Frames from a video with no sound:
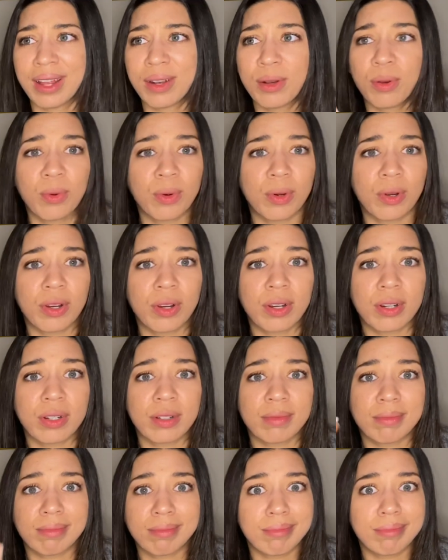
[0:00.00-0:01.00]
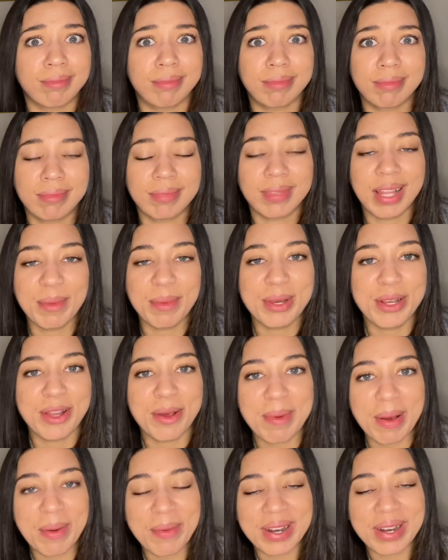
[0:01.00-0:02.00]
or let me know
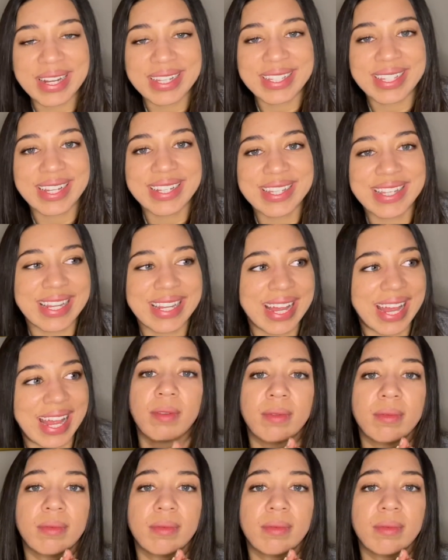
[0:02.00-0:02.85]
about what I said today.